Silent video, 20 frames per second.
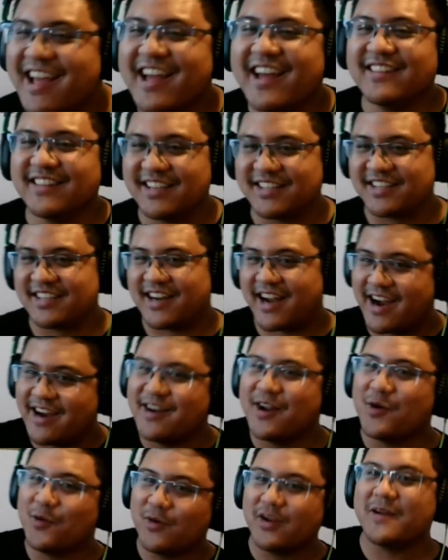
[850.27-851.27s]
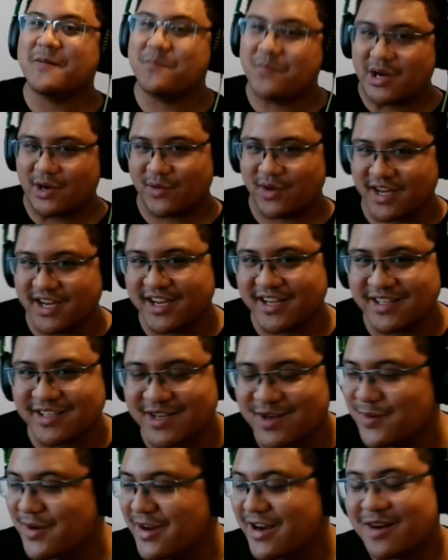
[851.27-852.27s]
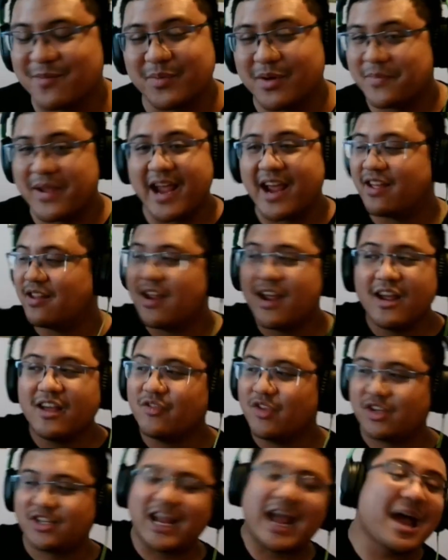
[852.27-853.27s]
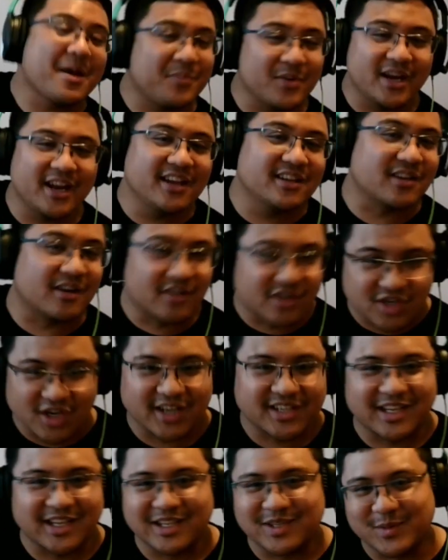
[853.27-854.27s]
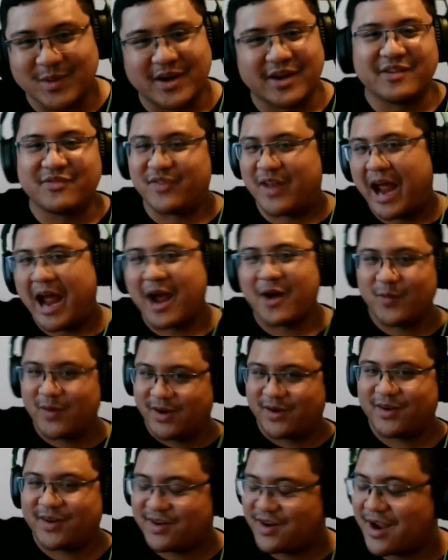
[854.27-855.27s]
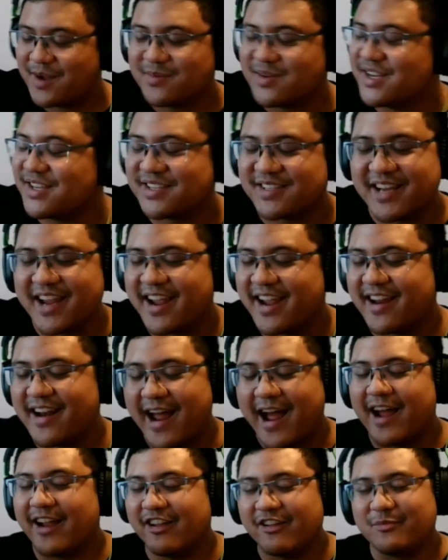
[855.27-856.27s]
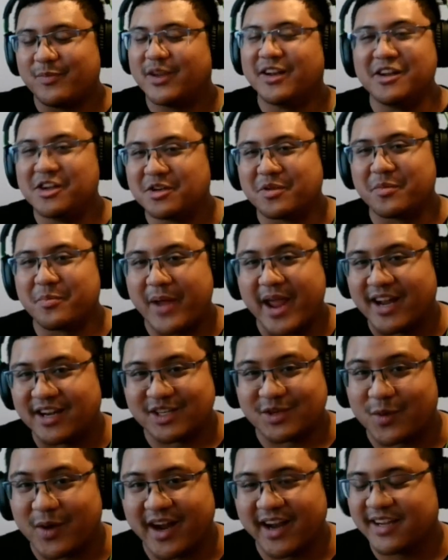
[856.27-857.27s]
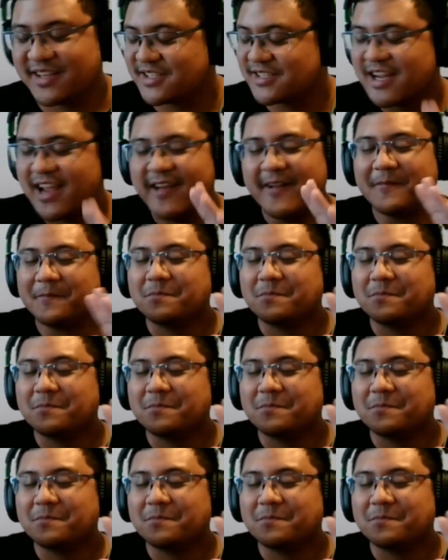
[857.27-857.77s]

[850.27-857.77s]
Listen, I know we Americans are weird, but man, the Japanese are just as weird, if not weirder. I'm just saying. I have been to Japan twice.